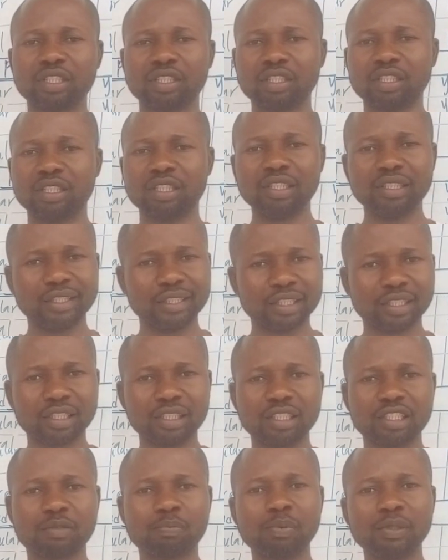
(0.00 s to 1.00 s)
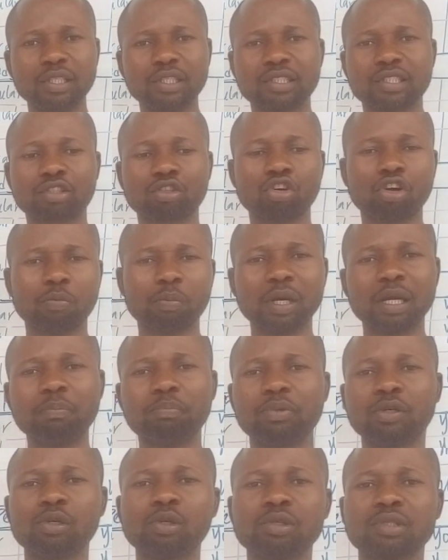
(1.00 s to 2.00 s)
in English, please comment
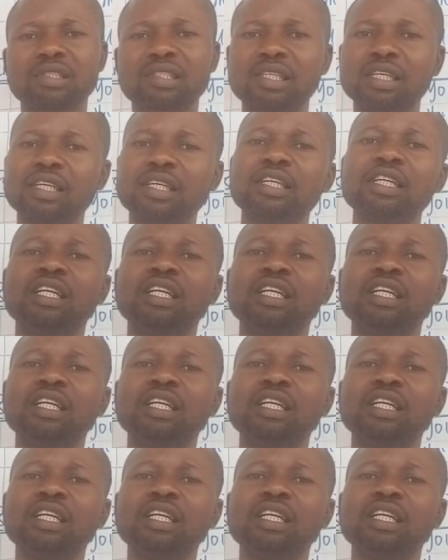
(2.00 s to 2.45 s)
below, say,